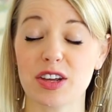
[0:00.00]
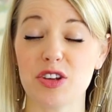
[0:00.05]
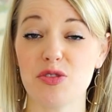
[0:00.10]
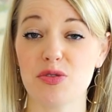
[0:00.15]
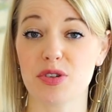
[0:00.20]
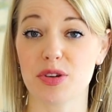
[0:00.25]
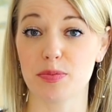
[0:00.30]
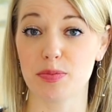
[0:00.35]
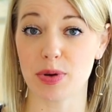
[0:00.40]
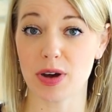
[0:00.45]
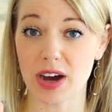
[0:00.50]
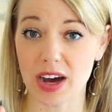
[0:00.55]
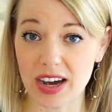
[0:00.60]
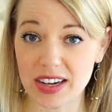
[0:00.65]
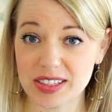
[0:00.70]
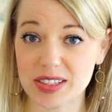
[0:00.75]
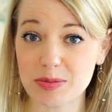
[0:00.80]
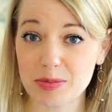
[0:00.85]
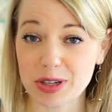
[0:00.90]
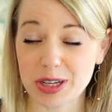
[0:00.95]
that you could
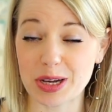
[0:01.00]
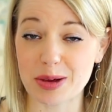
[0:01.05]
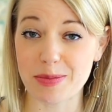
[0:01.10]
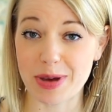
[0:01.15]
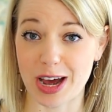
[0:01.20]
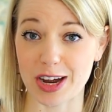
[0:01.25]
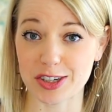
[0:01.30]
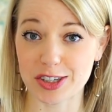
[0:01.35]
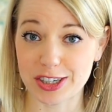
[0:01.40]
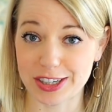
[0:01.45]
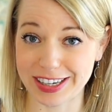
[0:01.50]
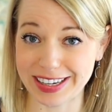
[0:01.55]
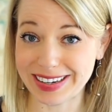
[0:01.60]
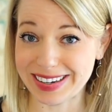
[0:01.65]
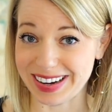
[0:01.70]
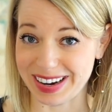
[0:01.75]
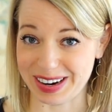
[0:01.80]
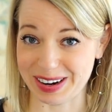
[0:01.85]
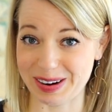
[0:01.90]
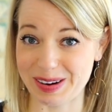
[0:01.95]
possibly imagine
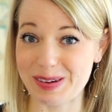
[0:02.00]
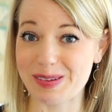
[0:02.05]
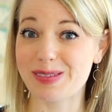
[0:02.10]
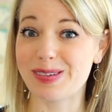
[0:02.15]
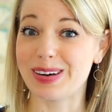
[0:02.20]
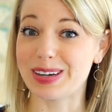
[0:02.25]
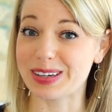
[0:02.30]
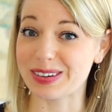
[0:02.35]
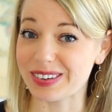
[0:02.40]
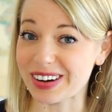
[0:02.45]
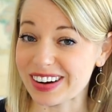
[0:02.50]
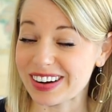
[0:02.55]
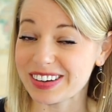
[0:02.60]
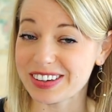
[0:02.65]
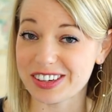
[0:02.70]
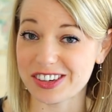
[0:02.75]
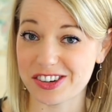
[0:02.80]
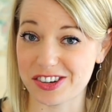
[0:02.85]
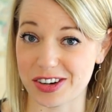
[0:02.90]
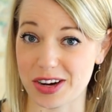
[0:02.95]
needing when you are on
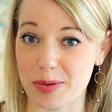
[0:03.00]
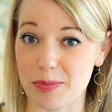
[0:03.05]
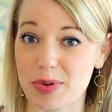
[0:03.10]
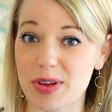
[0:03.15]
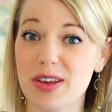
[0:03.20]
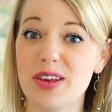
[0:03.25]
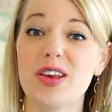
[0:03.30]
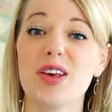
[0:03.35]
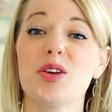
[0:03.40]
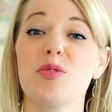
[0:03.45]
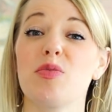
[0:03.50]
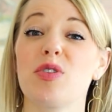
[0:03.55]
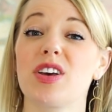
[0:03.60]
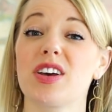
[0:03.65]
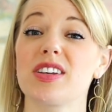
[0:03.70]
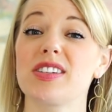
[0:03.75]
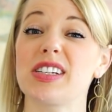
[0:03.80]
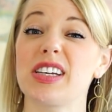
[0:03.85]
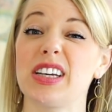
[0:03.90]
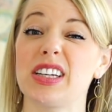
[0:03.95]
your trip,
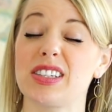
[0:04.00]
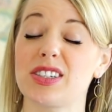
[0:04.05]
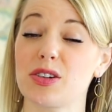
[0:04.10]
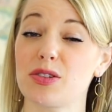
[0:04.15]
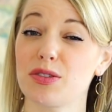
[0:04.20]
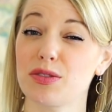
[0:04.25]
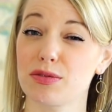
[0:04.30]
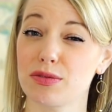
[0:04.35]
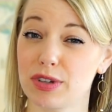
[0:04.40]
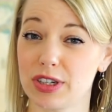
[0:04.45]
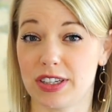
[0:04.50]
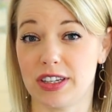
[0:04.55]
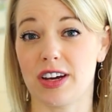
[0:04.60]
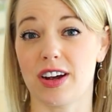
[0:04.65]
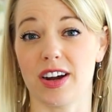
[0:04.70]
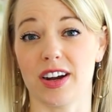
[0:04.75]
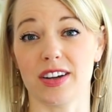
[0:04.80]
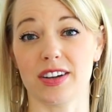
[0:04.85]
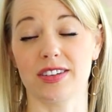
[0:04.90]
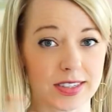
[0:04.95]
because it's really
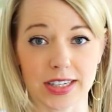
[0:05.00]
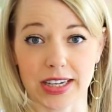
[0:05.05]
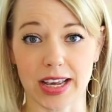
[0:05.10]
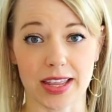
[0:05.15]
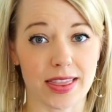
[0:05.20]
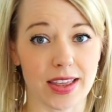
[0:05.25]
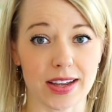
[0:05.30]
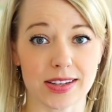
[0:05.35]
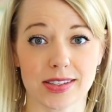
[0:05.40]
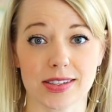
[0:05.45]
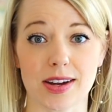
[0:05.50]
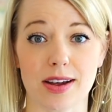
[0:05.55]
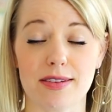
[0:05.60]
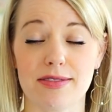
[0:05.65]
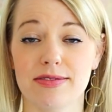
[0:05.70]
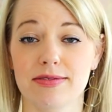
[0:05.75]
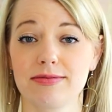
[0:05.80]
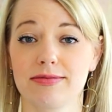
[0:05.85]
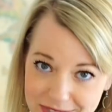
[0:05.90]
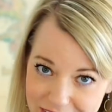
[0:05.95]
hard to get that
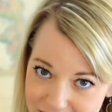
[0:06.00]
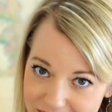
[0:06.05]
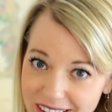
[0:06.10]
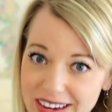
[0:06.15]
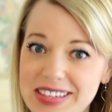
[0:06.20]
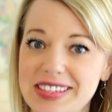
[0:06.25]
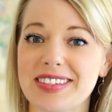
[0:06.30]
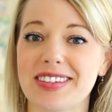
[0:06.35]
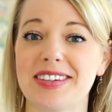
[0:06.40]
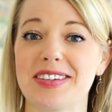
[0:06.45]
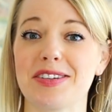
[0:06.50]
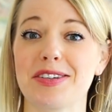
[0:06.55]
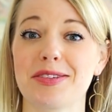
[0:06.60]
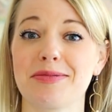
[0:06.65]
stuff in Iceland.